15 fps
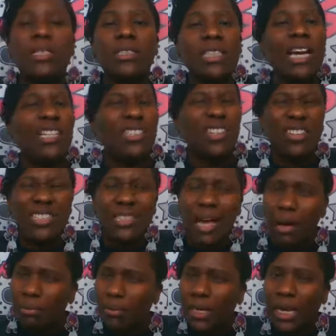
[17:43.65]
Stocks aren't as
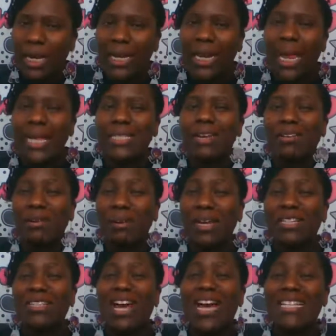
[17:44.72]
complicated as
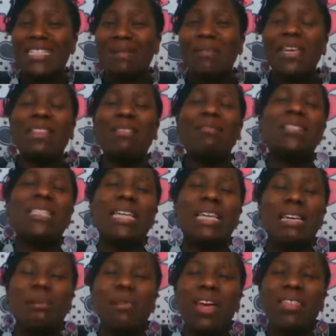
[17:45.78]
everybody tries to make them seem.